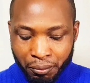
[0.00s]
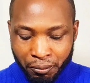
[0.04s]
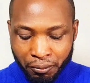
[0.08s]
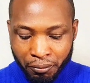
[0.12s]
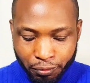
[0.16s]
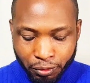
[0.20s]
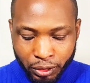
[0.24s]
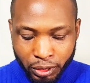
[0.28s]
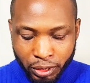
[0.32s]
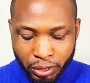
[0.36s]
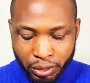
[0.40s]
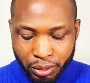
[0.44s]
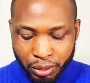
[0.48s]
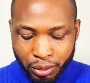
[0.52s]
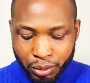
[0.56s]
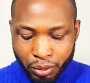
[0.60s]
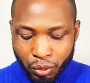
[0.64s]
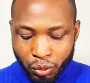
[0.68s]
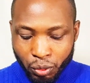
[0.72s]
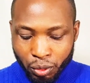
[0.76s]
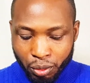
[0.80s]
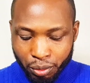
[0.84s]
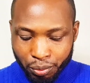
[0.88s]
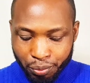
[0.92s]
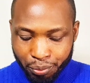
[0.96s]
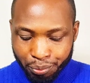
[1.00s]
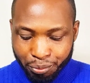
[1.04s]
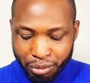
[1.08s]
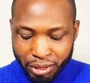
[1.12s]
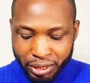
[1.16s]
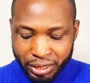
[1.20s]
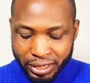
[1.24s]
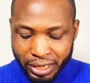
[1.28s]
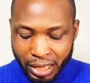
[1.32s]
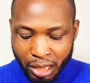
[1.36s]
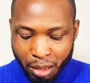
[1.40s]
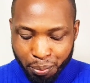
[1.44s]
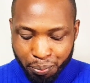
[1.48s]
For the
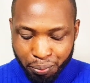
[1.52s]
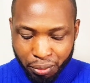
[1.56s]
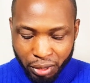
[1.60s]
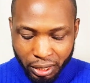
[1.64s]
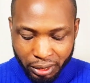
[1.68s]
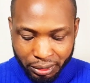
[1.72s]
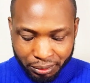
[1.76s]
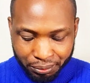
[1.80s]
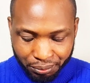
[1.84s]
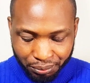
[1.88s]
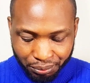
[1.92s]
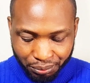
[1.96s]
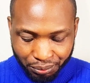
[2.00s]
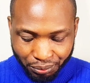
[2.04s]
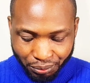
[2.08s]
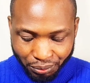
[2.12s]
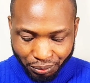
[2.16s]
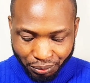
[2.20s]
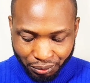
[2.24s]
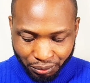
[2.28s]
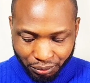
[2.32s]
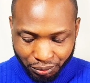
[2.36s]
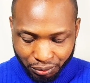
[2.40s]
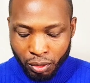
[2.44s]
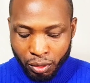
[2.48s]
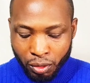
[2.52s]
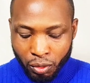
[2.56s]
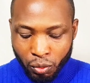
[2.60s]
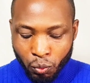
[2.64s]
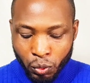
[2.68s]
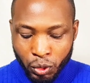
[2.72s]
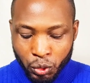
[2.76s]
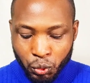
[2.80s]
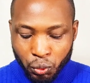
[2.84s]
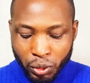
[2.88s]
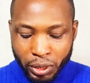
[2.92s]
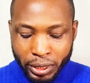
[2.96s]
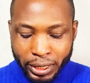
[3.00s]
midnight plan,
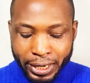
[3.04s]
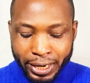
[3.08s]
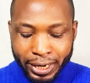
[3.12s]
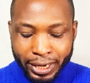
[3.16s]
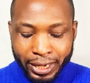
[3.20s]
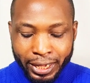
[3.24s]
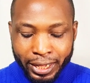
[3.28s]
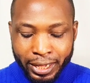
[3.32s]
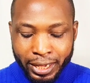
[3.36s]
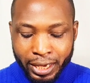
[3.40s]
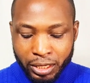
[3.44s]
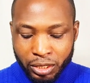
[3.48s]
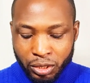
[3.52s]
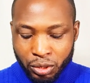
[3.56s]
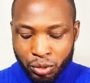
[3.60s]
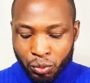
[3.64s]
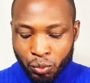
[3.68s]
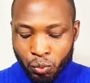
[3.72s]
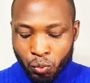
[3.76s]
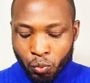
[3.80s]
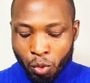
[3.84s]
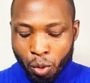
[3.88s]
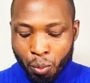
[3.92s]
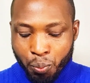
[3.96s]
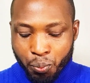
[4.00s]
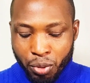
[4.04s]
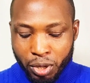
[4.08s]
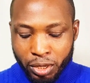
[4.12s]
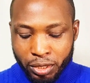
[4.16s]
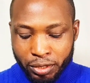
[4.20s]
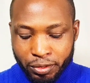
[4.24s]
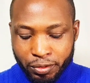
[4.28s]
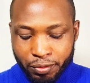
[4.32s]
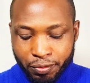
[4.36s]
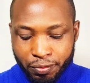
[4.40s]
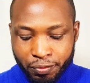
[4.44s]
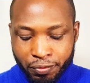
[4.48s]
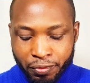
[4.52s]
with 200 I can get
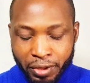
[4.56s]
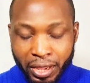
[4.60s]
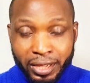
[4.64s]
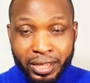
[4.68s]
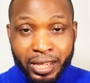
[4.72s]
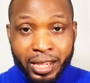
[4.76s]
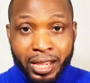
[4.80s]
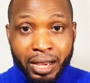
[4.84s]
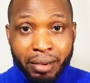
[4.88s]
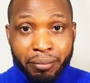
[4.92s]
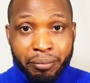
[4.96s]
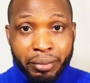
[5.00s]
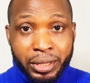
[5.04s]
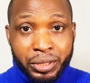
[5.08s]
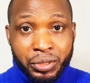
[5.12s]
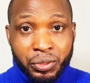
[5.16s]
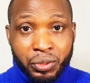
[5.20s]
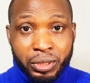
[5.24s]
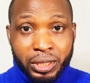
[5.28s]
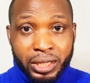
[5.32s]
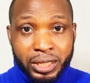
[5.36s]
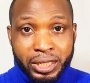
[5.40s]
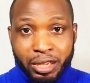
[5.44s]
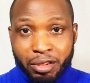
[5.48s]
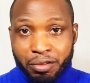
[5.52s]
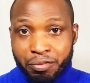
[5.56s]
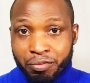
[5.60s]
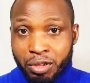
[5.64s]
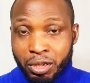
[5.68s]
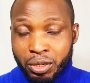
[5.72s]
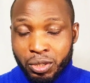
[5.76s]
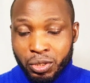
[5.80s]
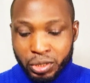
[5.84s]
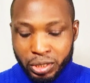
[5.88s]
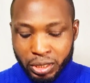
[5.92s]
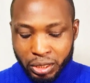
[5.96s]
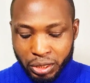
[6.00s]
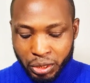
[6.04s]
1.5 GB of data if you're
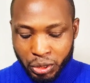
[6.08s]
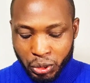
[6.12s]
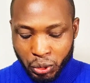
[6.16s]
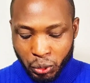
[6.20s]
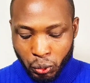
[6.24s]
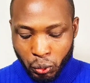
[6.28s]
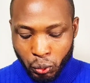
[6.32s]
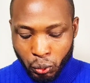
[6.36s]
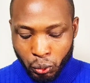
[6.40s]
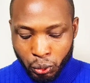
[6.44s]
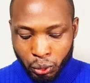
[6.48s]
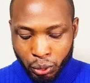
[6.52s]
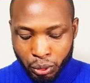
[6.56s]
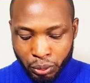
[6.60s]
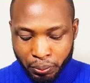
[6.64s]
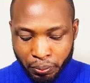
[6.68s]
using this code,